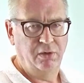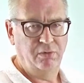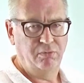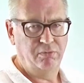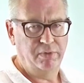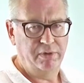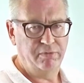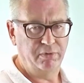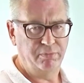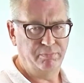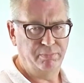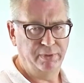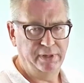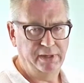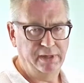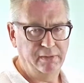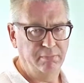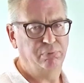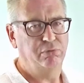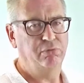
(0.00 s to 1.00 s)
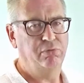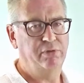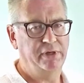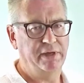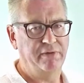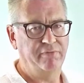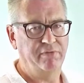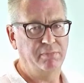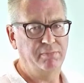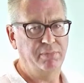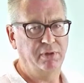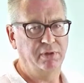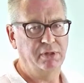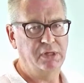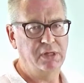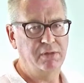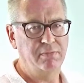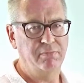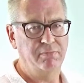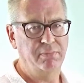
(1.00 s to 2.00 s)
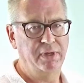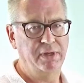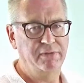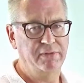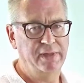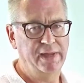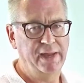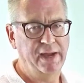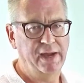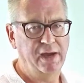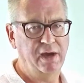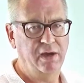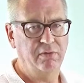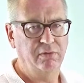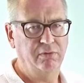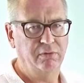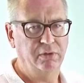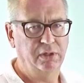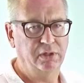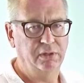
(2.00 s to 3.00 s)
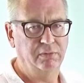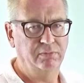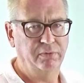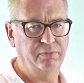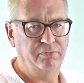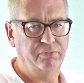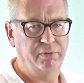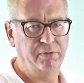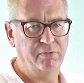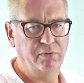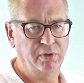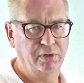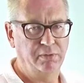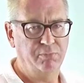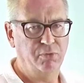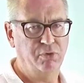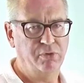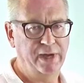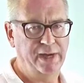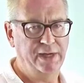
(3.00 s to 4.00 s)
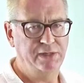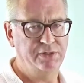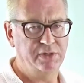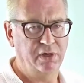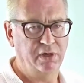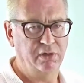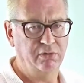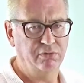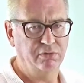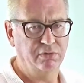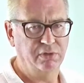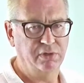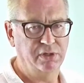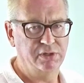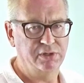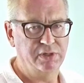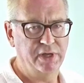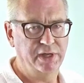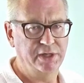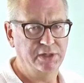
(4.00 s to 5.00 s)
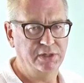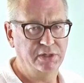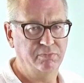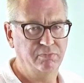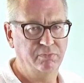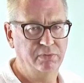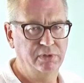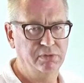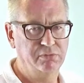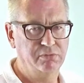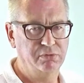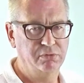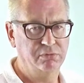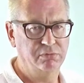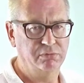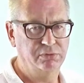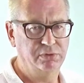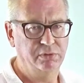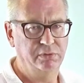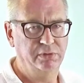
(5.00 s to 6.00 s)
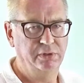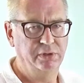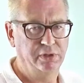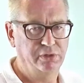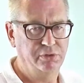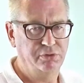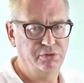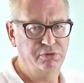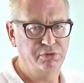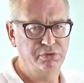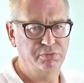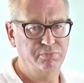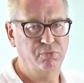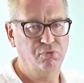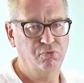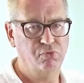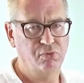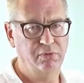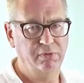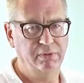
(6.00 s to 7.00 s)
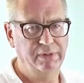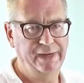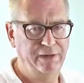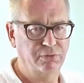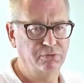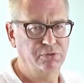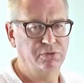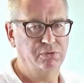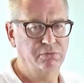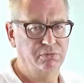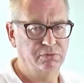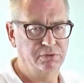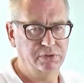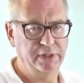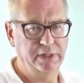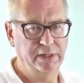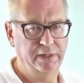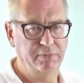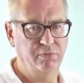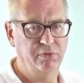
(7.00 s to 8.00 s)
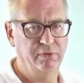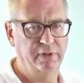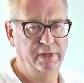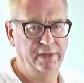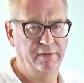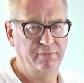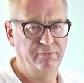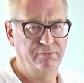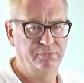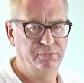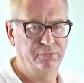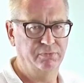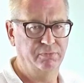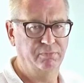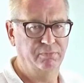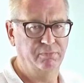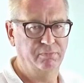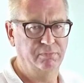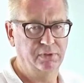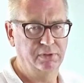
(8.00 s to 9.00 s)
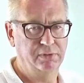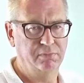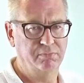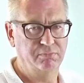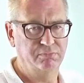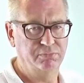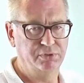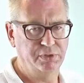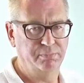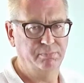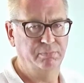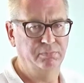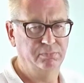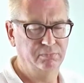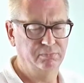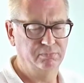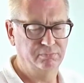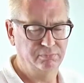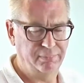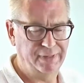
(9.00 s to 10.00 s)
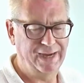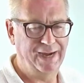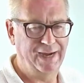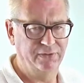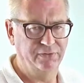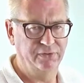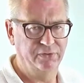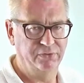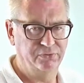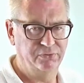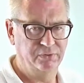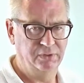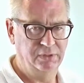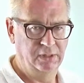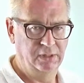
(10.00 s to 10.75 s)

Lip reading: we would be employing everybody, but now, if we want a more agile organisation, we will, use more outsourcing, and we'll have sort of partners.